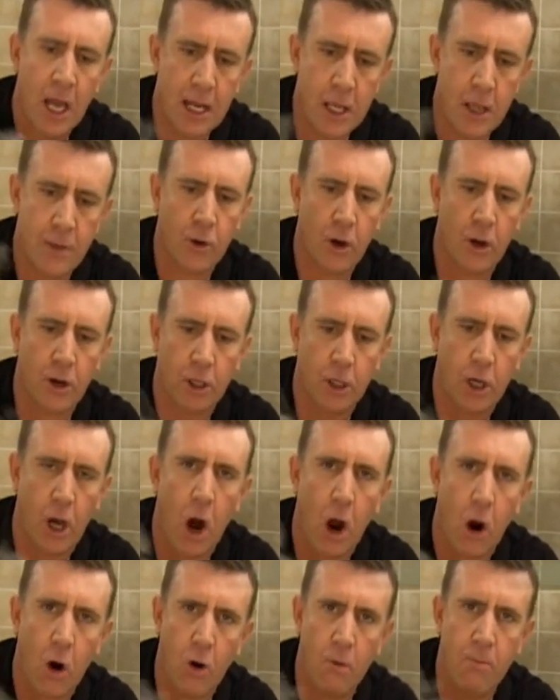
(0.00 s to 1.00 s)
And you've got a
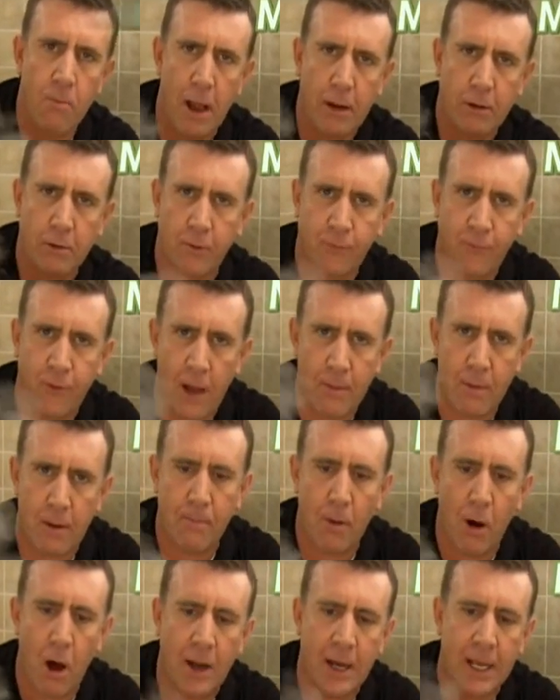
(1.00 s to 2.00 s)
coral
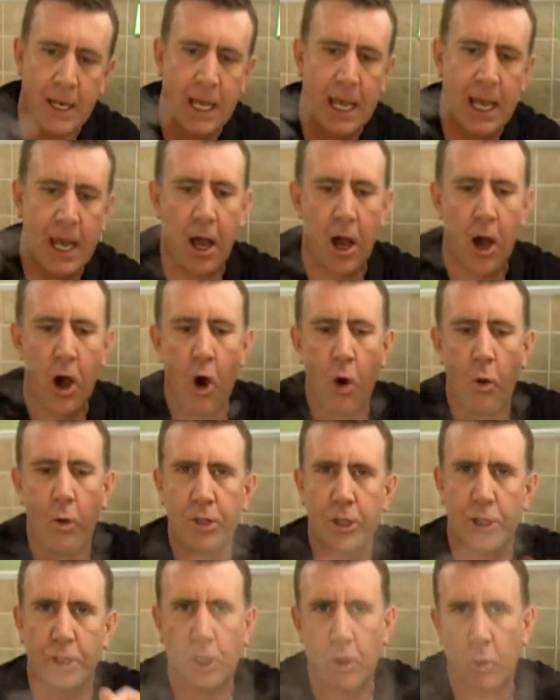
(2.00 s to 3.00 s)
microfiber bonnet here
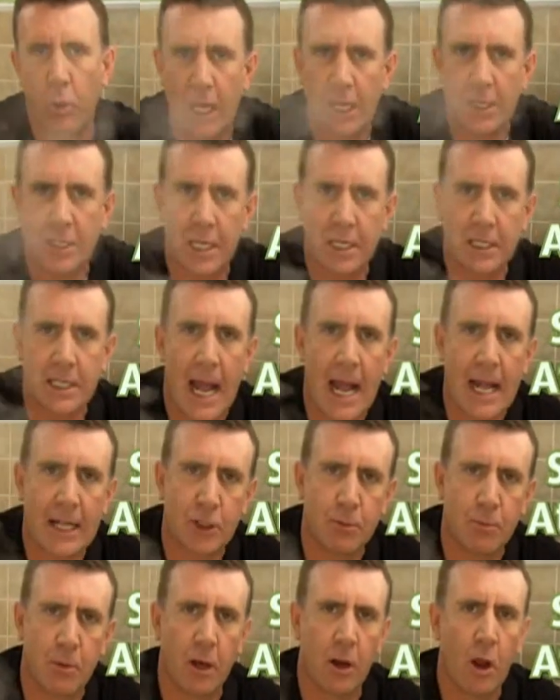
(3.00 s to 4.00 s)
with a squeegee
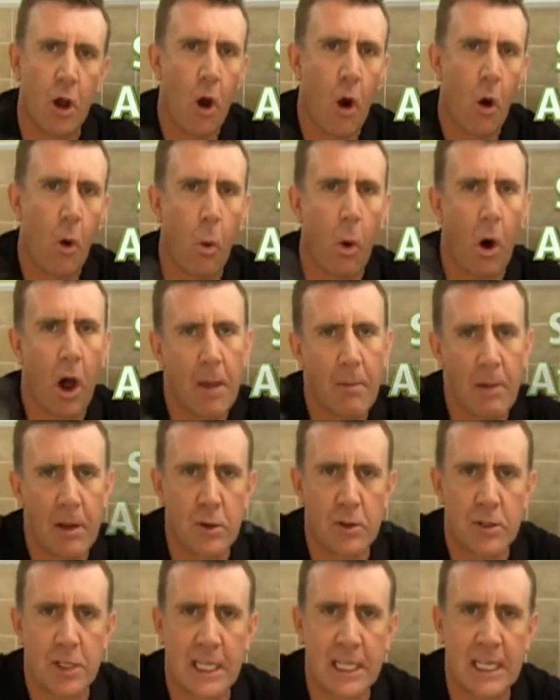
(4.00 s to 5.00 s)
attachment. Why am I
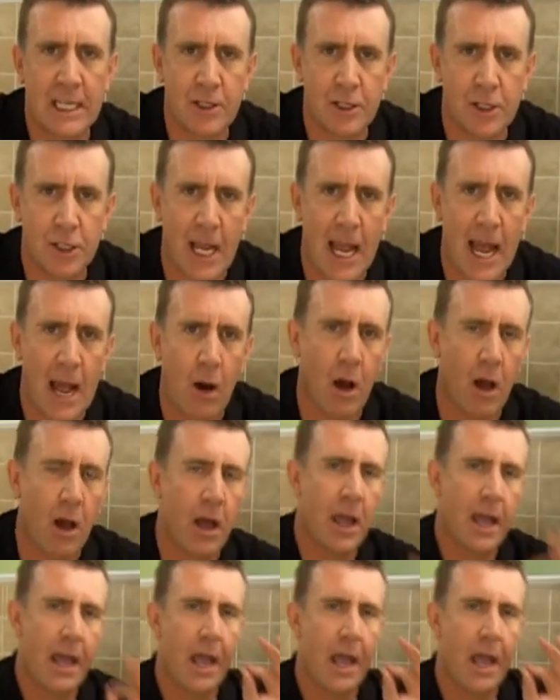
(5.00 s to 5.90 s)
using it in the shower?